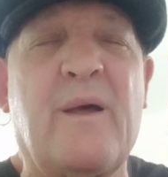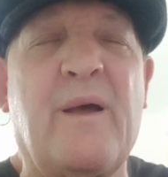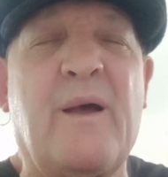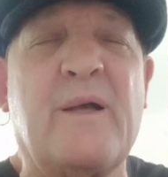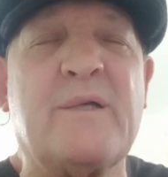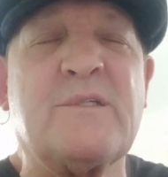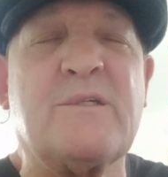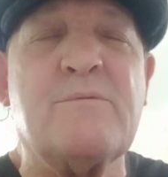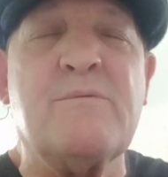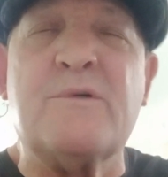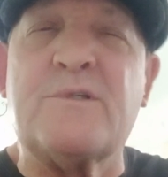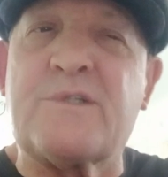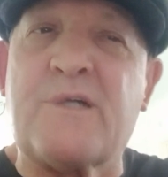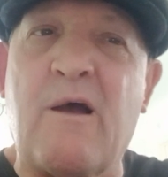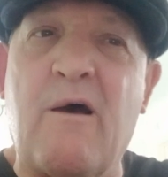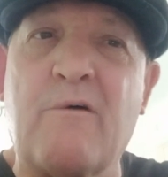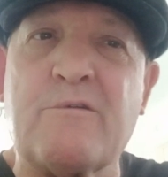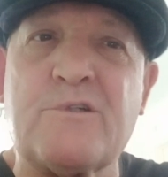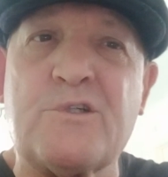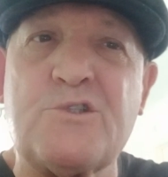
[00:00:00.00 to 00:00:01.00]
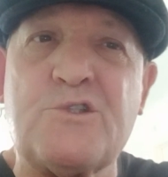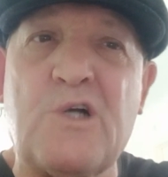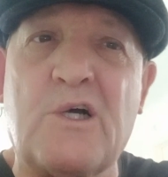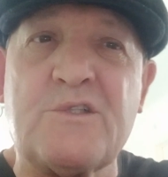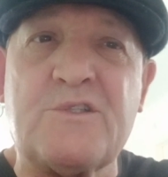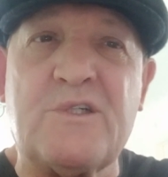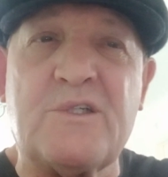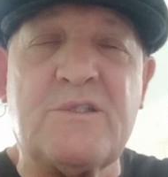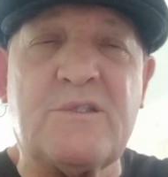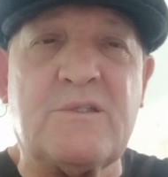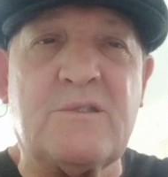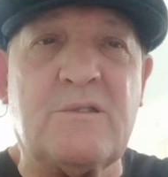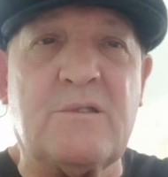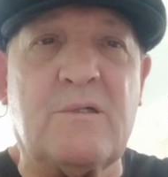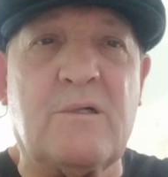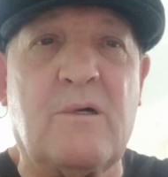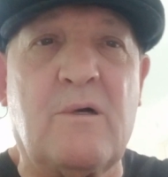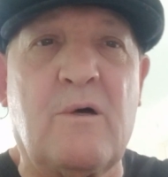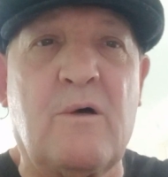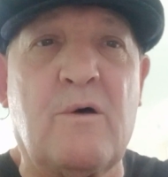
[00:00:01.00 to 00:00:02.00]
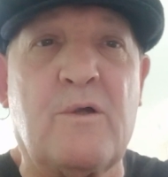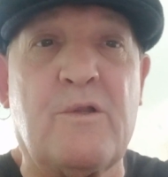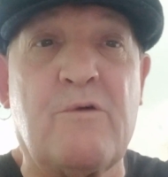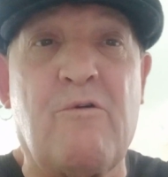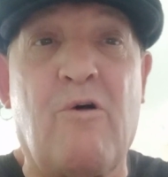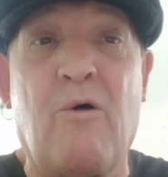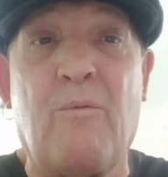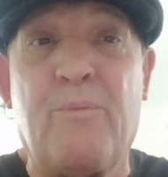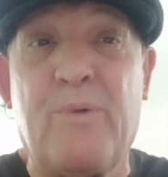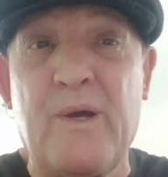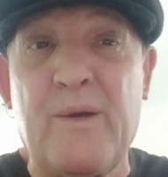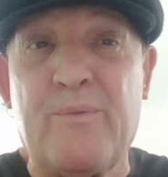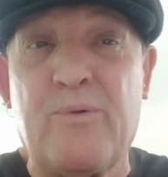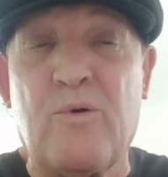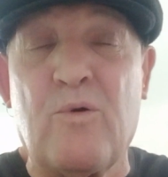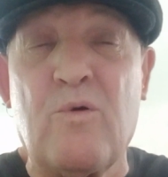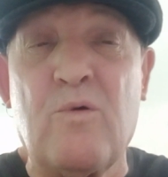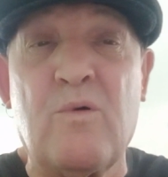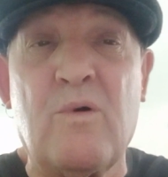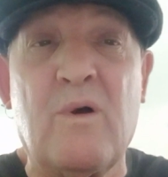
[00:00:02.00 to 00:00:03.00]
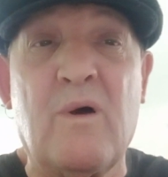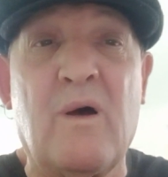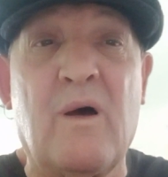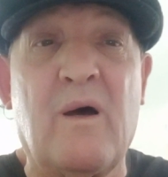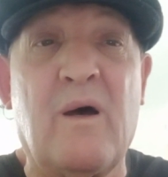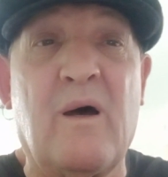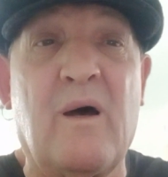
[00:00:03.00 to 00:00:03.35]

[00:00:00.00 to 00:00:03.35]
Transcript: it's a miscarriage of justice. Uh, there are people